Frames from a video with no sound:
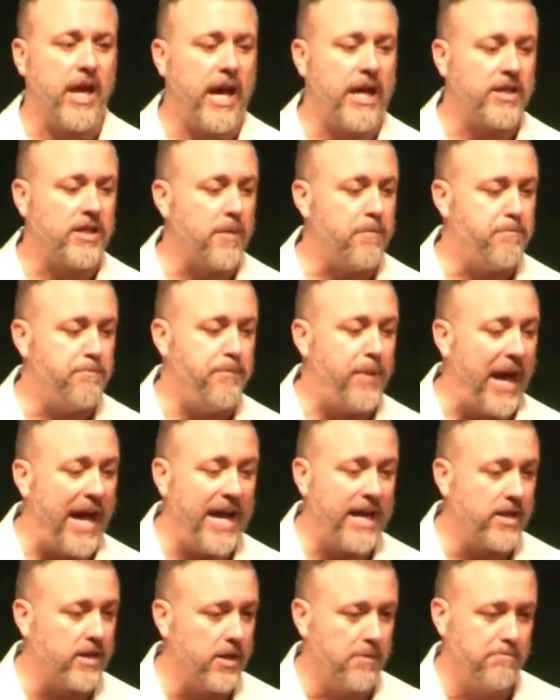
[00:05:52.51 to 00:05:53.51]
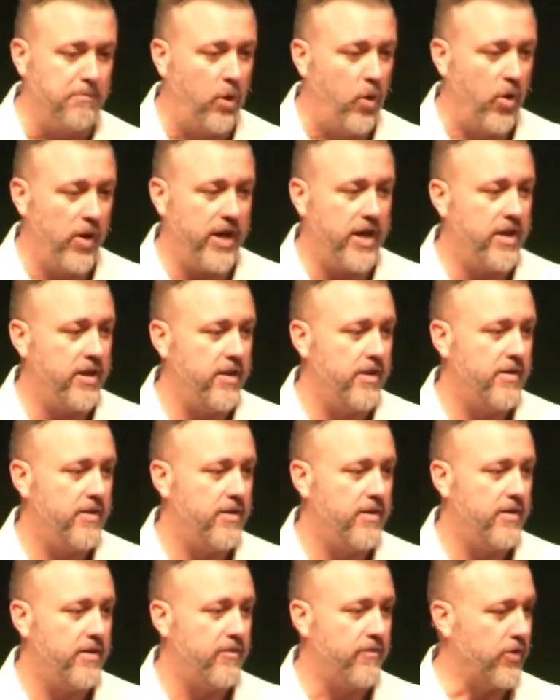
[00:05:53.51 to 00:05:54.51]
had to beg the boy
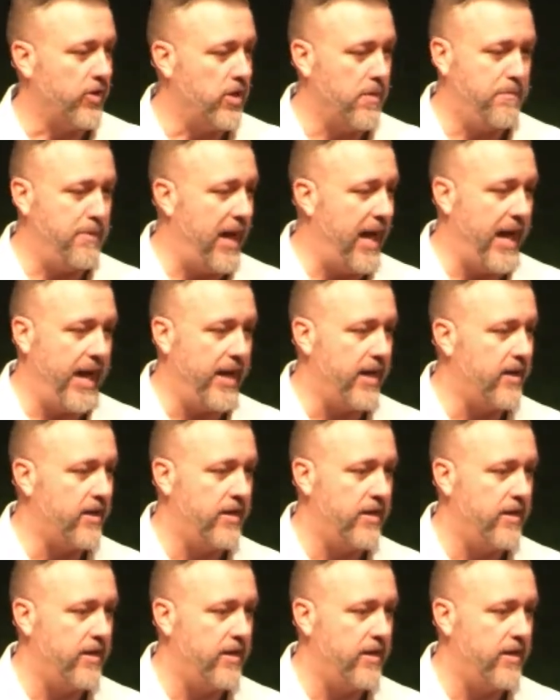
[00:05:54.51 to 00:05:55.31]
for the bag.